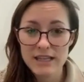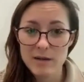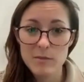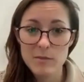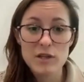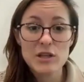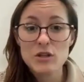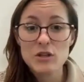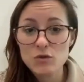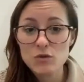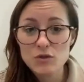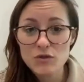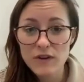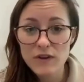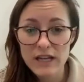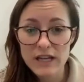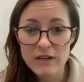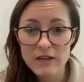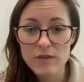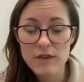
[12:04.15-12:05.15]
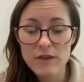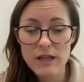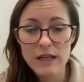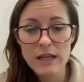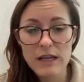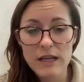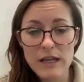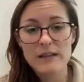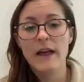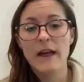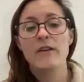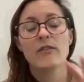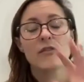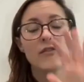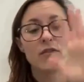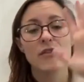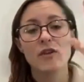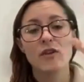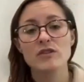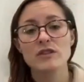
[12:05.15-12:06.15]
I'm a huge fan of thinking like
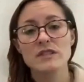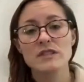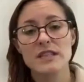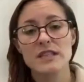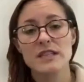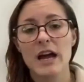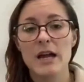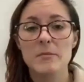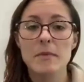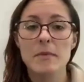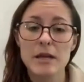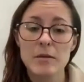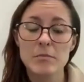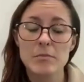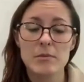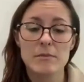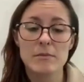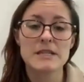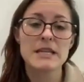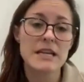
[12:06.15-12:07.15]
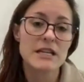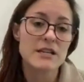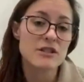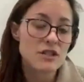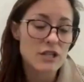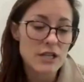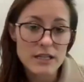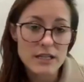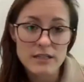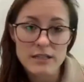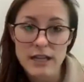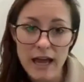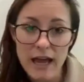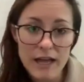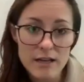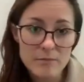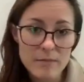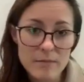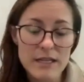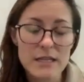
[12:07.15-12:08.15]
first time implementation
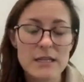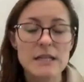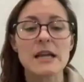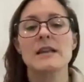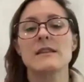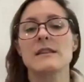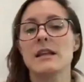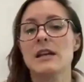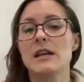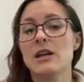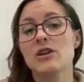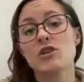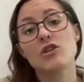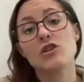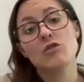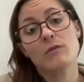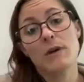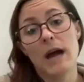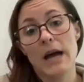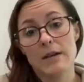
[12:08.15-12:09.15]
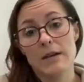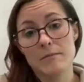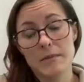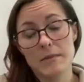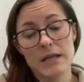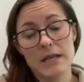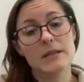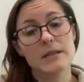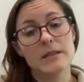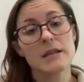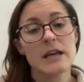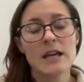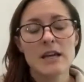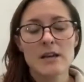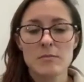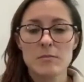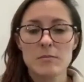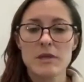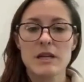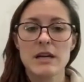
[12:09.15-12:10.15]
admin and then a new admin,
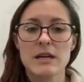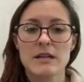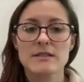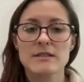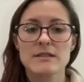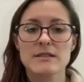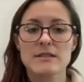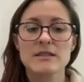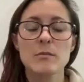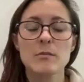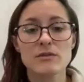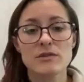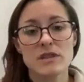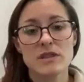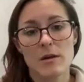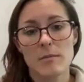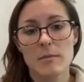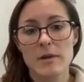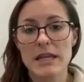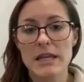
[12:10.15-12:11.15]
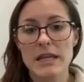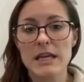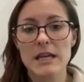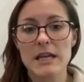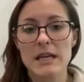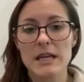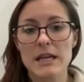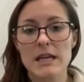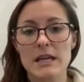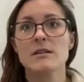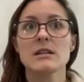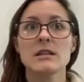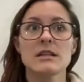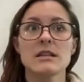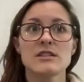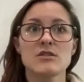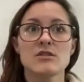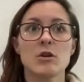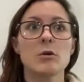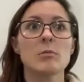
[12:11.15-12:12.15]
because someone who's coming in
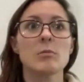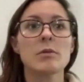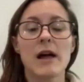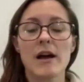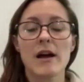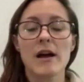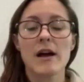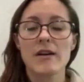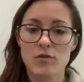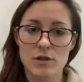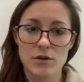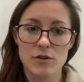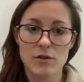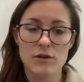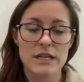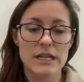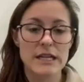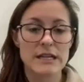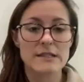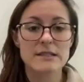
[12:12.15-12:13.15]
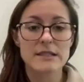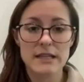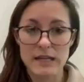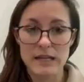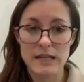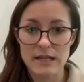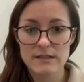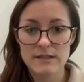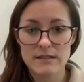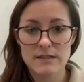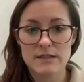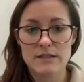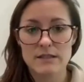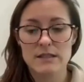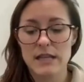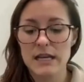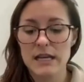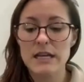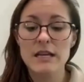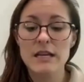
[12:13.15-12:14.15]
to a platform that already
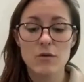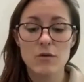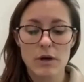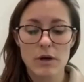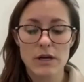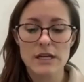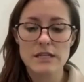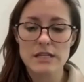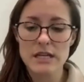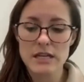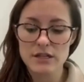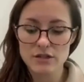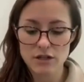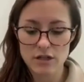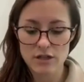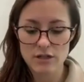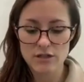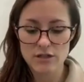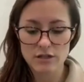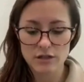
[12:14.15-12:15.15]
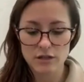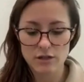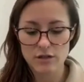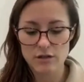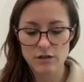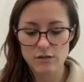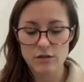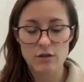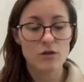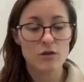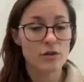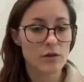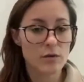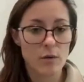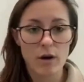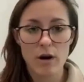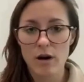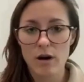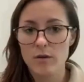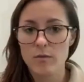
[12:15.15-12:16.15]
exists, they need orientation to who
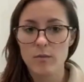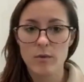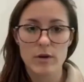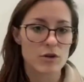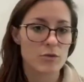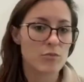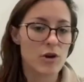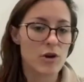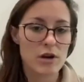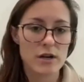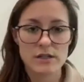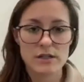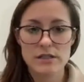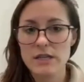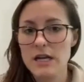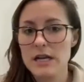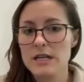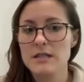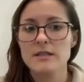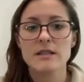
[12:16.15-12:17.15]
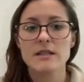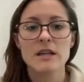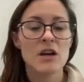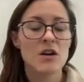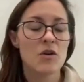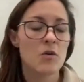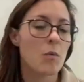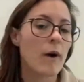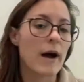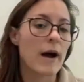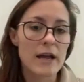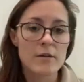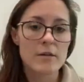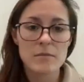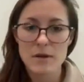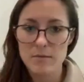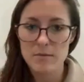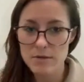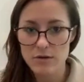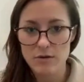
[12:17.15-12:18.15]
you are, what your product does, why
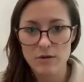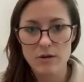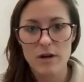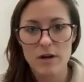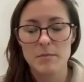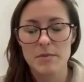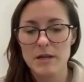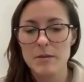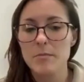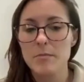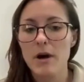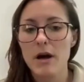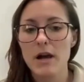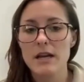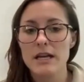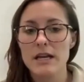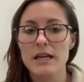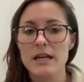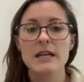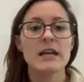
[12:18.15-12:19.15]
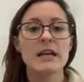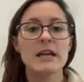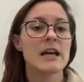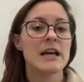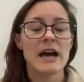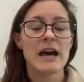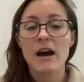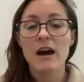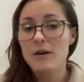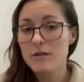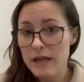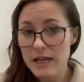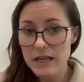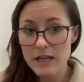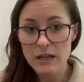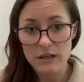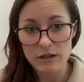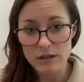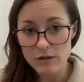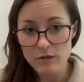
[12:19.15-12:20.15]
maybe your company bought it, how they
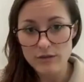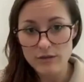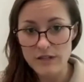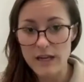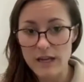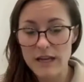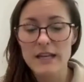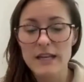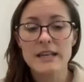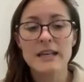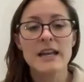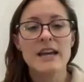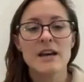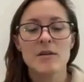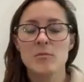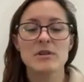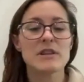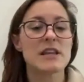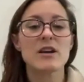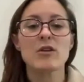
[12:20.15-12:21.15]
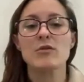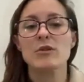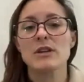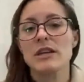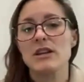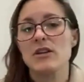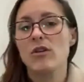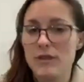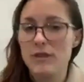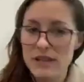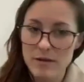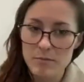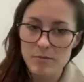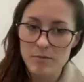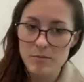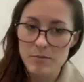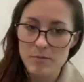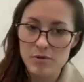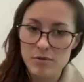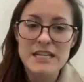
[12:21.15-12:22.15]
can use it, but they don't need all the
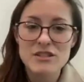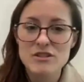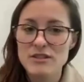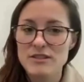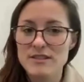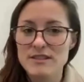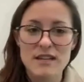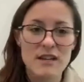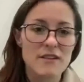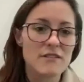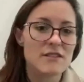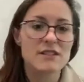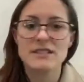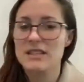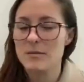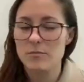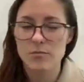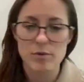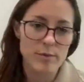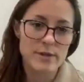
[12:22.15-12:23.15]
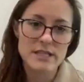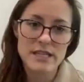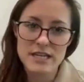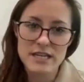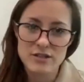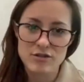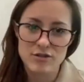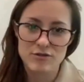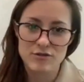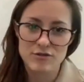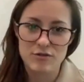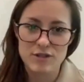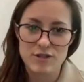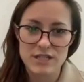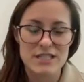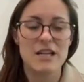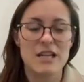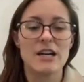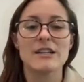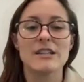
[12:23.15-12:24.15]
implementation stuff because the implementation is
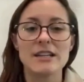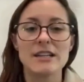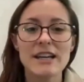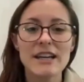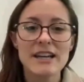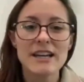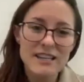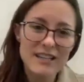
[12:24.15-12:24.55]
already done.